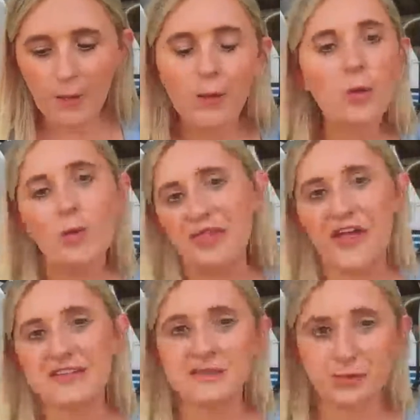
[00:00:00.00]
I will
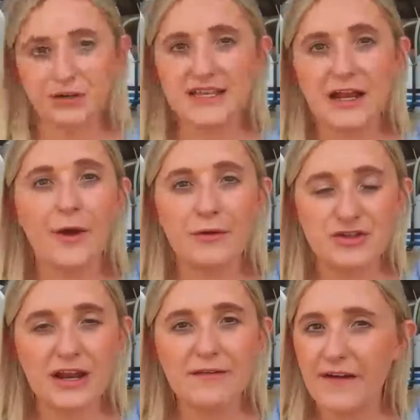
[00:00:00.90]
1000%
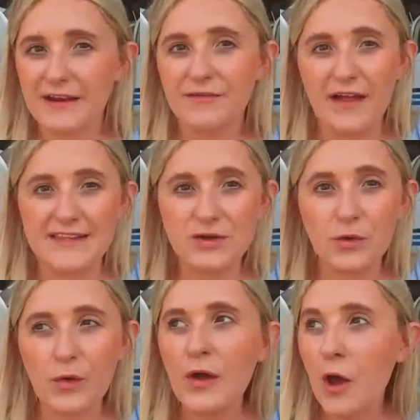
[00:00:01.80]
go and try to find a flight
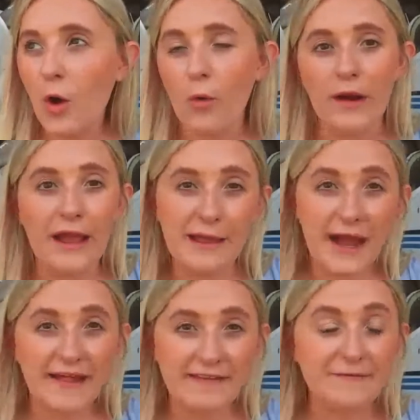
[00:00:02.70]
school or a
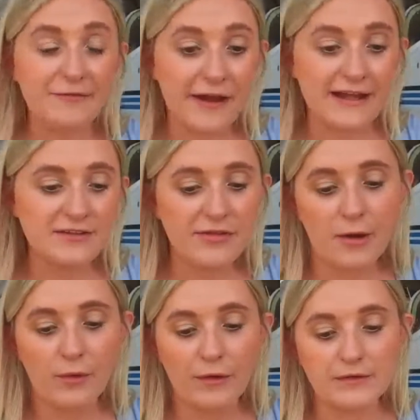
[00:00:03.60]
pilot friend
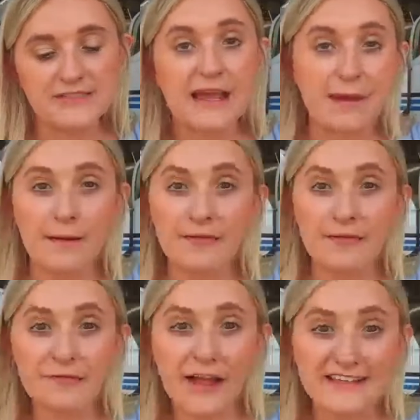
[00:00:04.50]
that will take me up
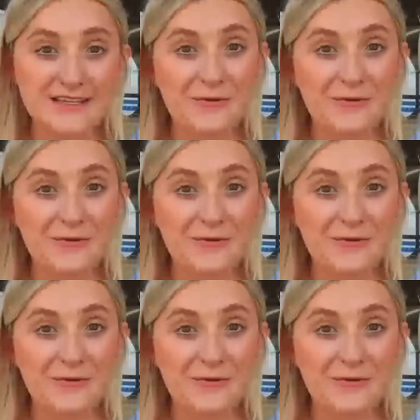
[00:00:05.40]
for a flight.